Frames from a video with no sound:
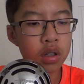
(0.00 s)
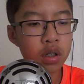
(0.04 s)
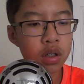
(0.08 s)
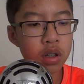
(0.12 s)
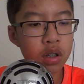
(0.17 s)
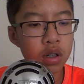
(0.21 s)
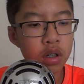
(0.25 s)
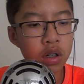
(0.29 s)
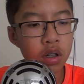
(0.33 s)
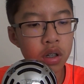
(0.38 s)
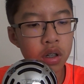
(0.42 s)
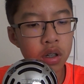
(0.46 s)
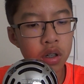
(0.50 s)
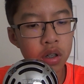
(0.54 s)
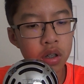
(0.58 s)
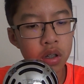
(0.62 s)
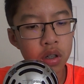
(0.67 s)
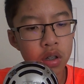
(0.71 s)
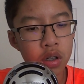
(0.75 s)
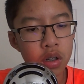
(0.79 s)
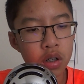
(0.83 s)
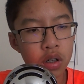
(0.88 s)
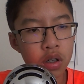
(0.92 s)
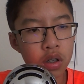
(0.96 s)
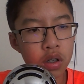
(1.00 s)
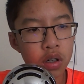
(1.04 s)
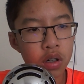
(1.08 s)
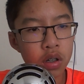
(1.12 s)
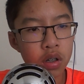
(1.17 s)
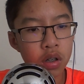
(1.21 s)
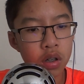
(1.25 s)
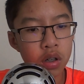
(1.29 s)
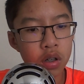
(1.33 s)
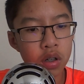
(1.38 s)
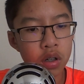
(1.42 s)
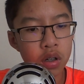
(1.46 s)

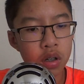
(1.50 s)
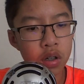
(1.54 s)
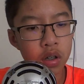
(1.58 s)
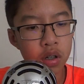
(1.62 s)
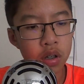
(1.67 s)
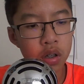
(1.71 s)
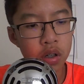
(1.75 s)
(no one is talking)